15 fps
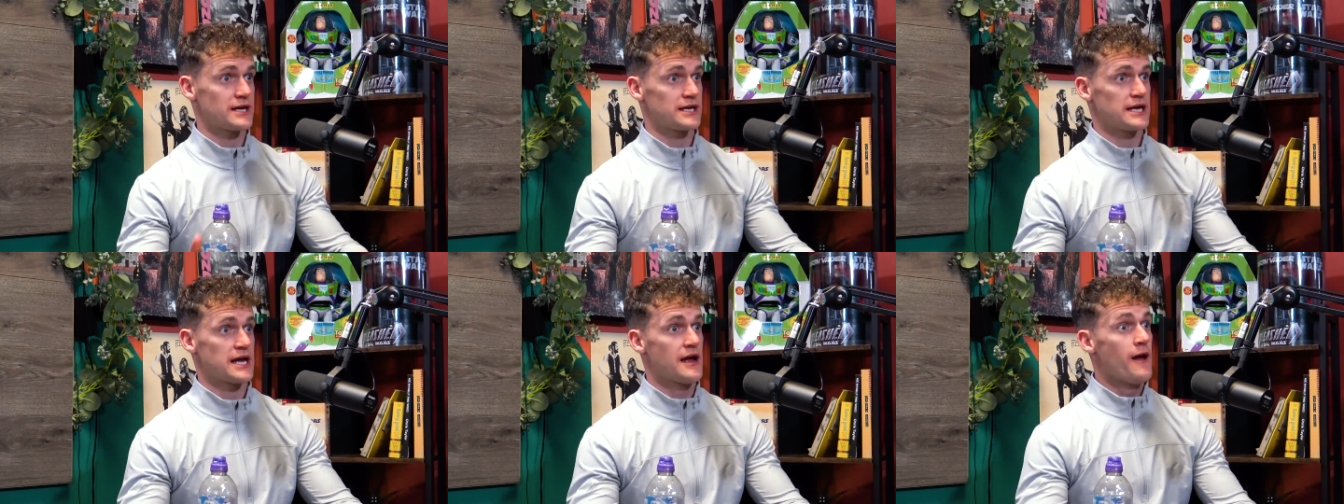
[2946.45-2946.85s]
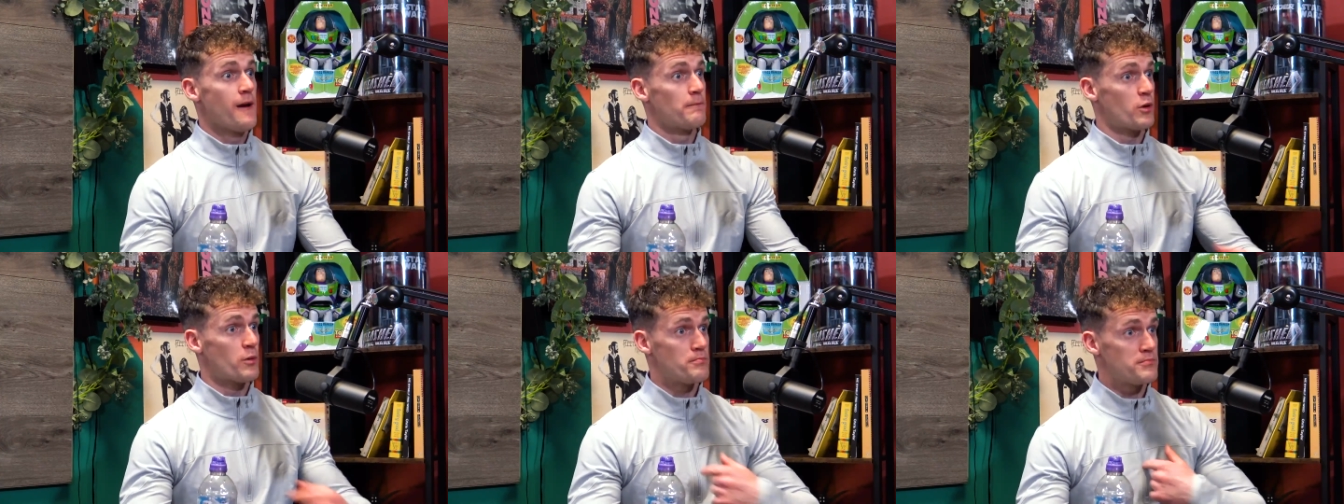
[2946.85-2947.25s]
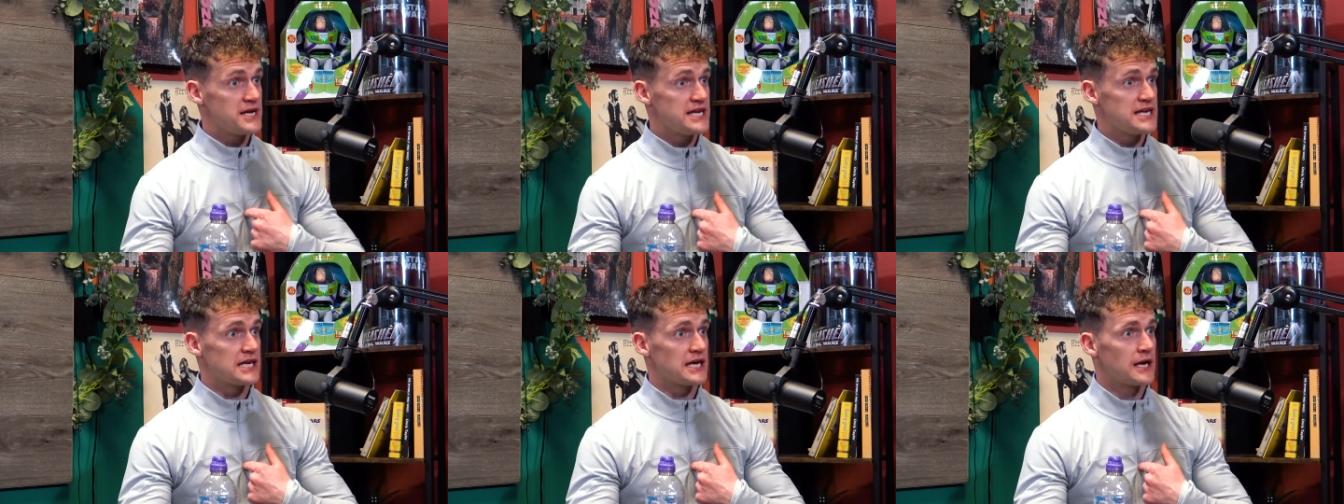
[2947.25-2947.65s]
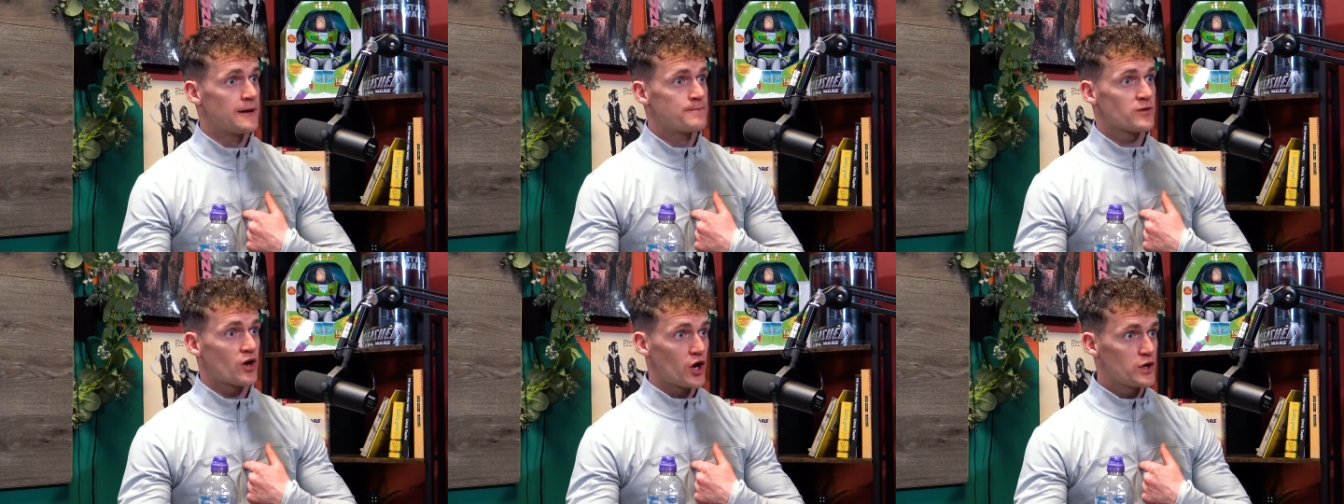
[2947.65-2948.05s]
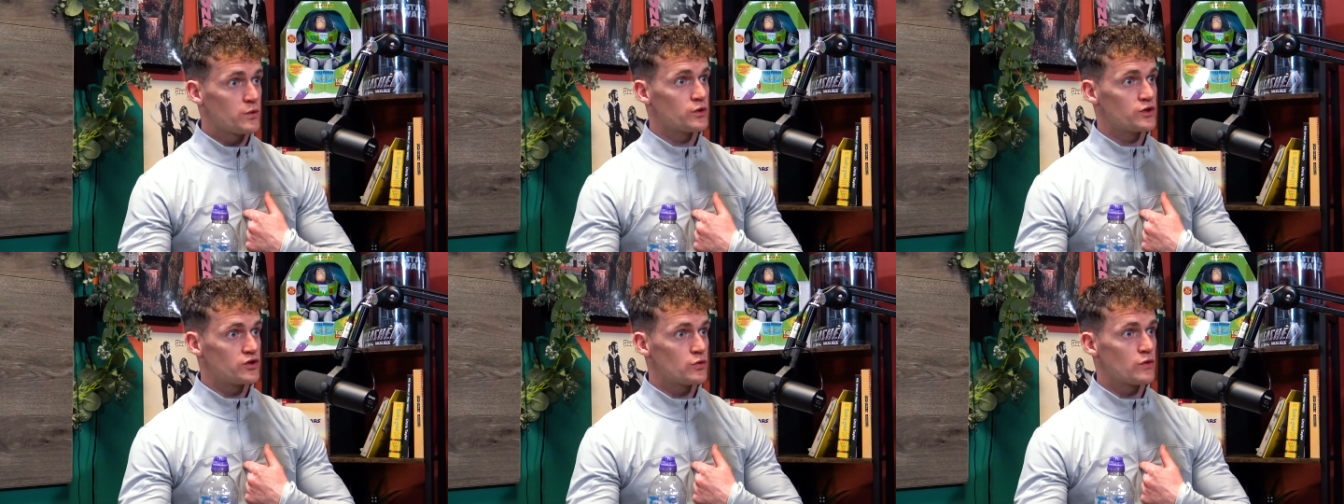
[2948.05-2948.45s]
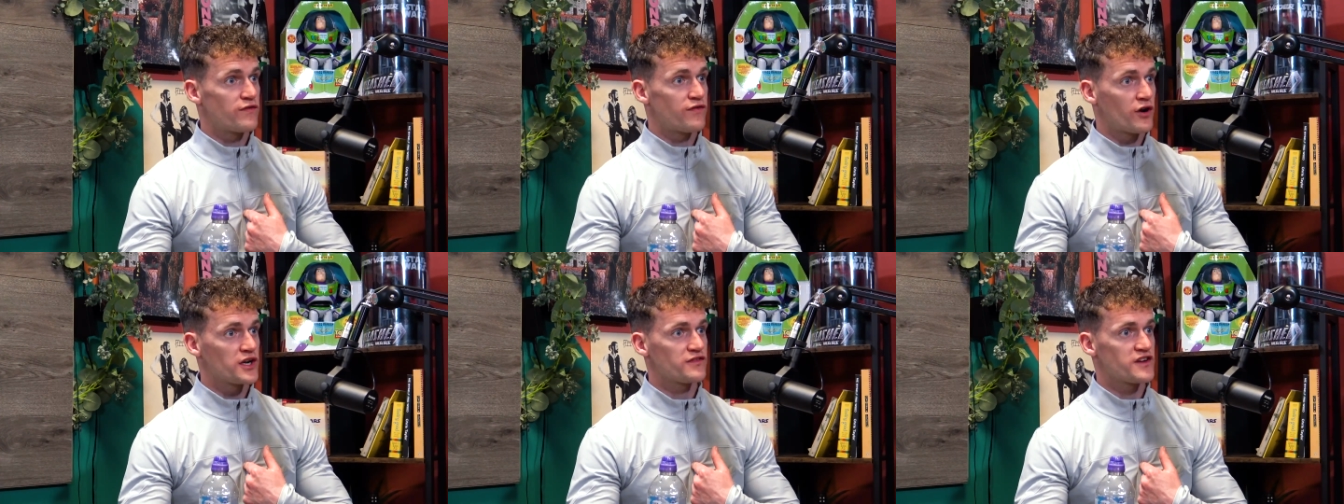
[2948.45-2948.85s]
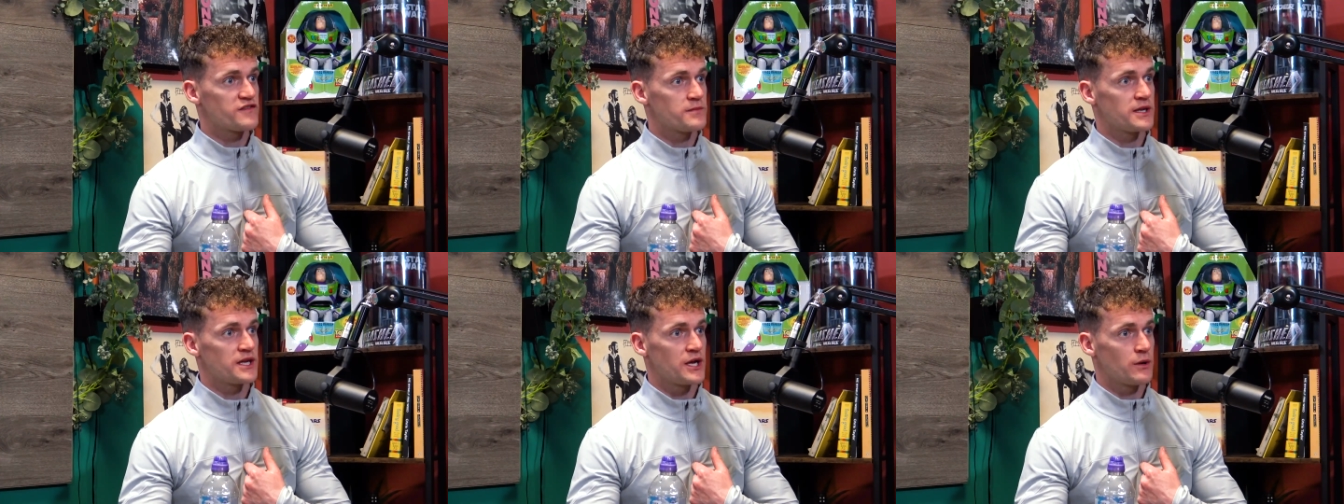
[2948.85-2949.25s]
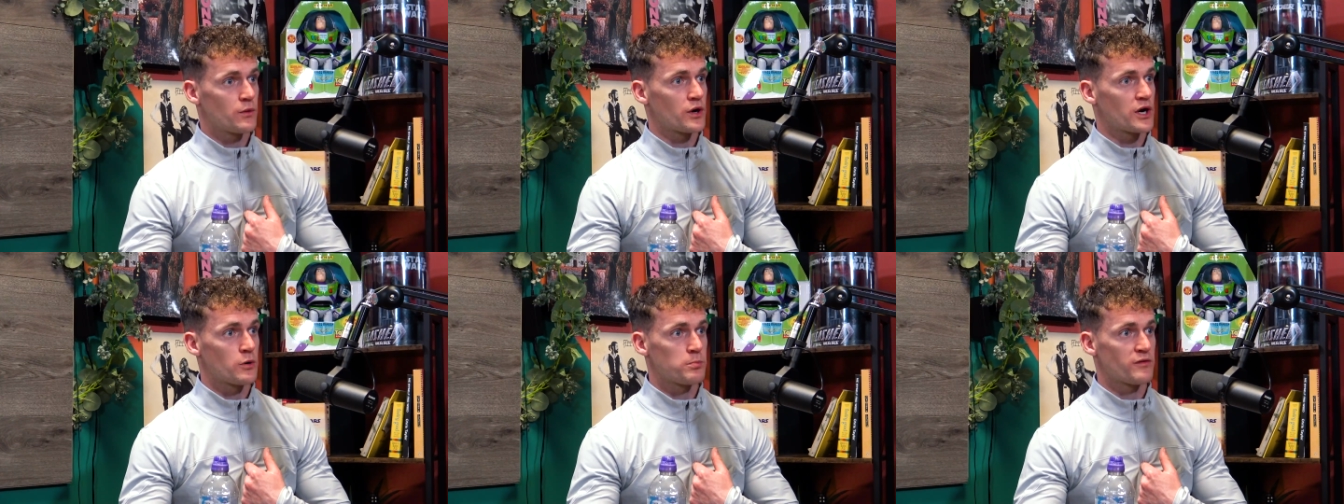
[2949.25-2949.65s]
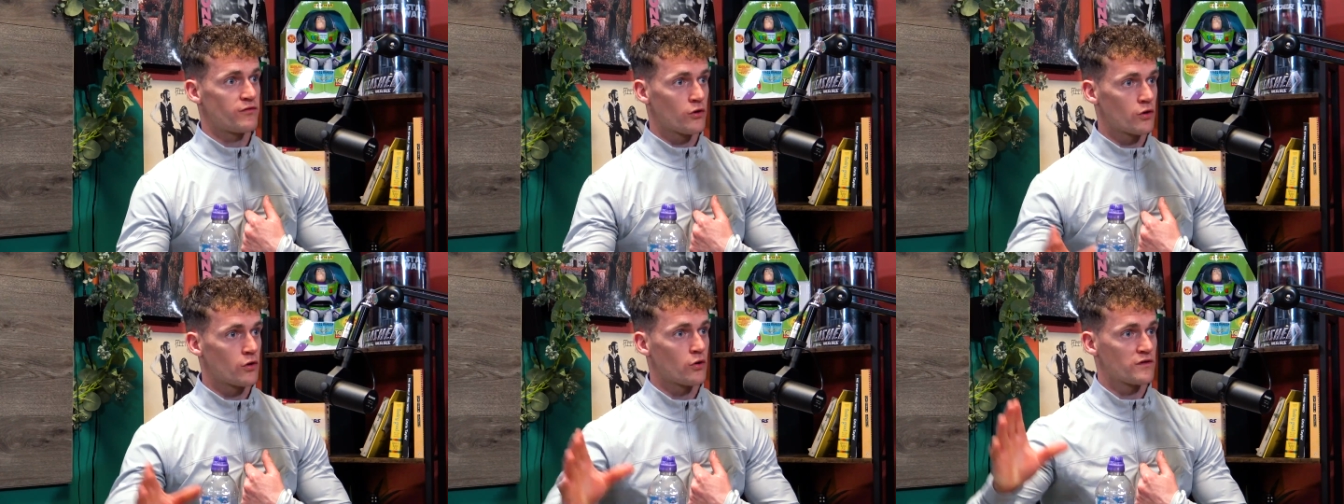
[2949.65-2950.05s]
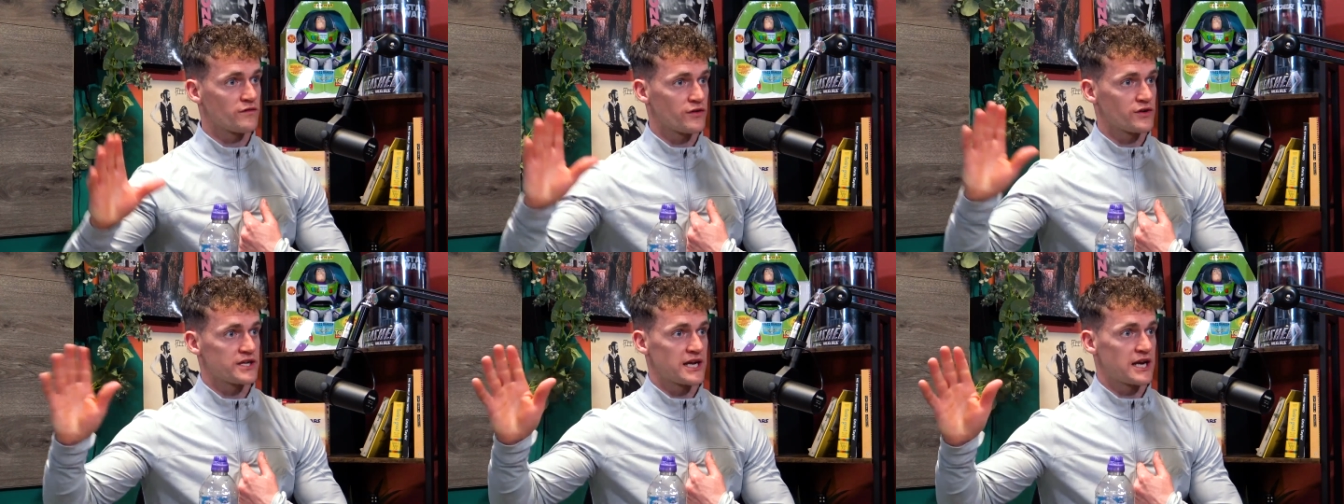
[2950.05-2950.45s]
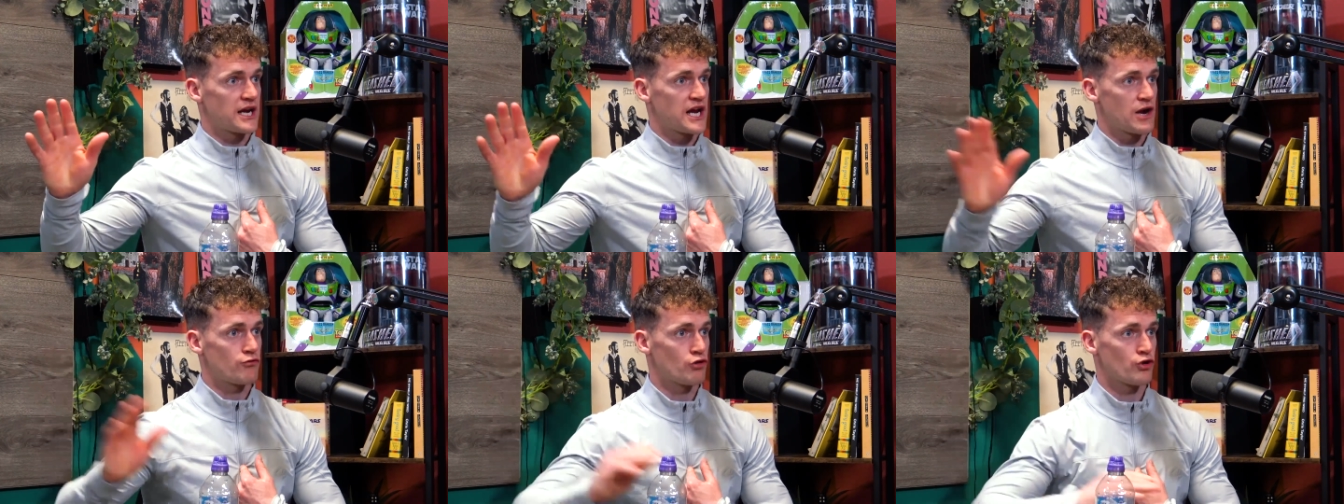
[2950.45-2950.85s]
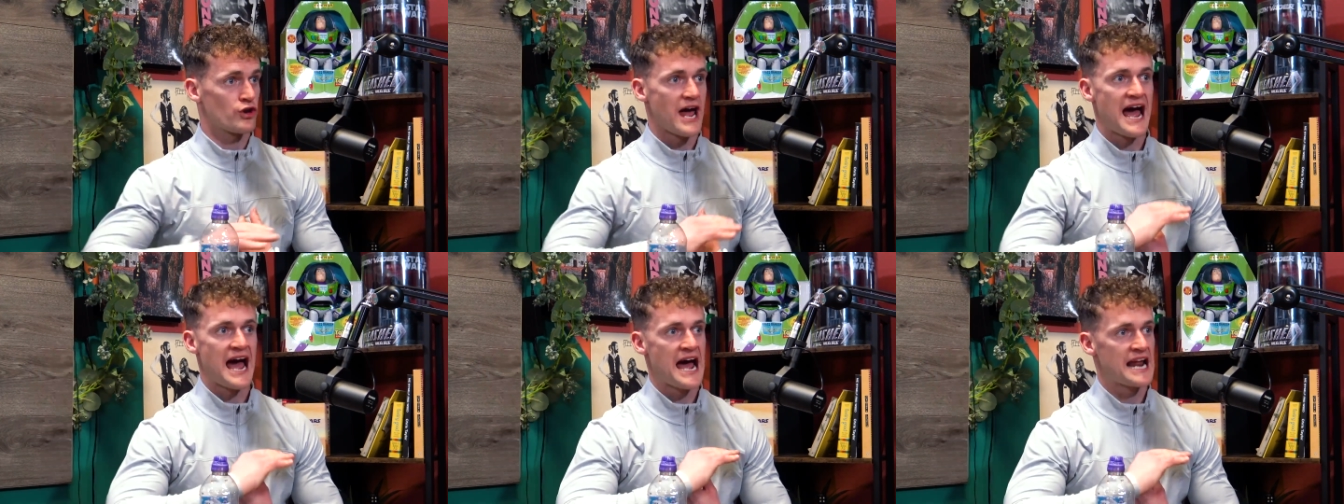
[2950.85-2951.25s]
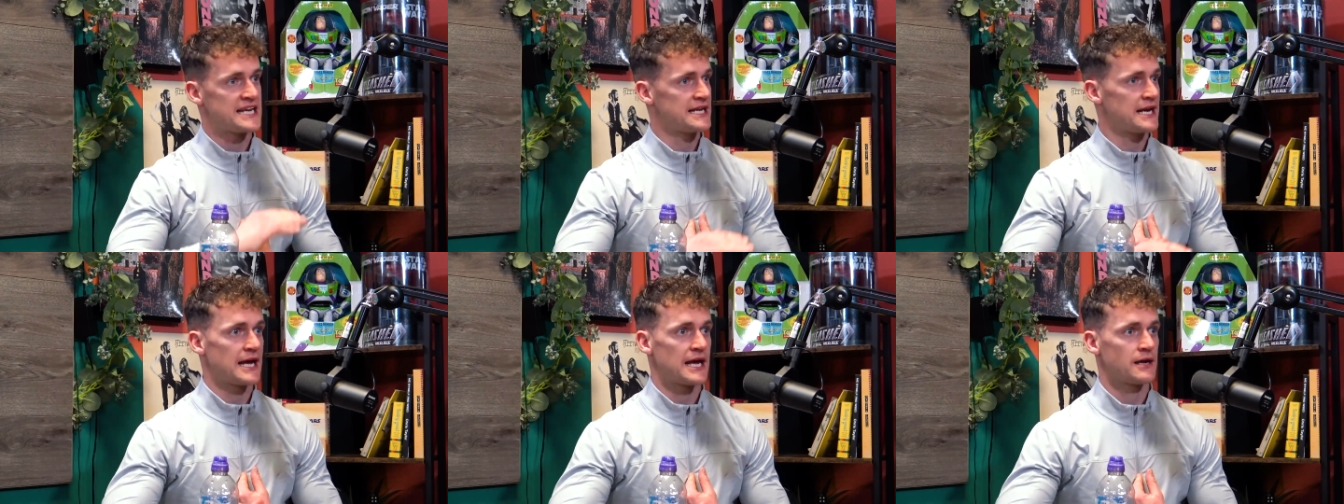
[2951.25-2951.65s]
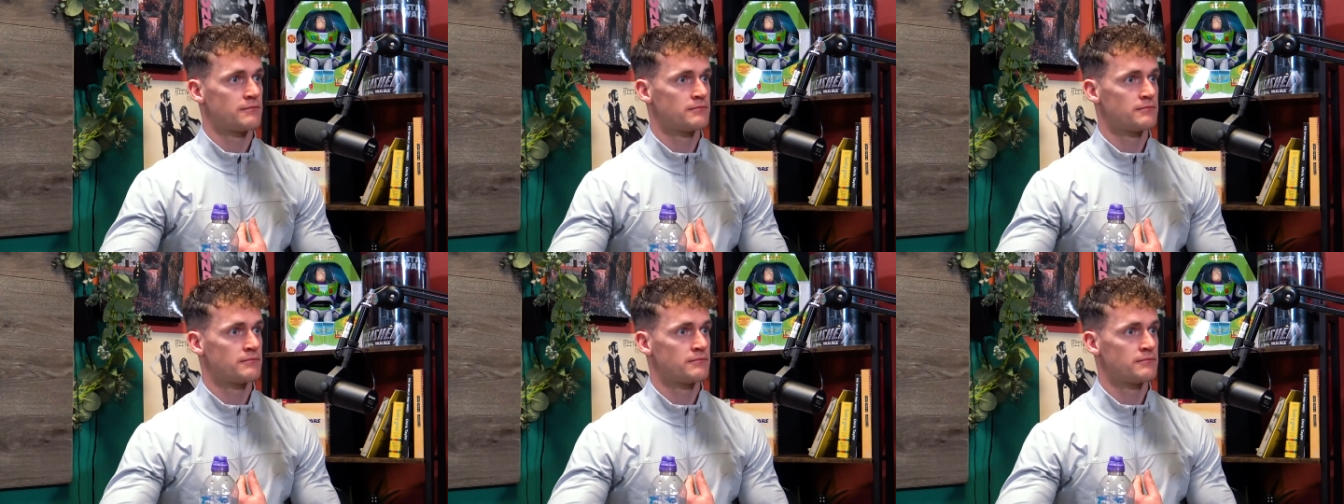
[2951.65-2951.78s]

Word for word: yeah, but me, I would do a forty-five minute HIIT workout before going for a ten k run any day.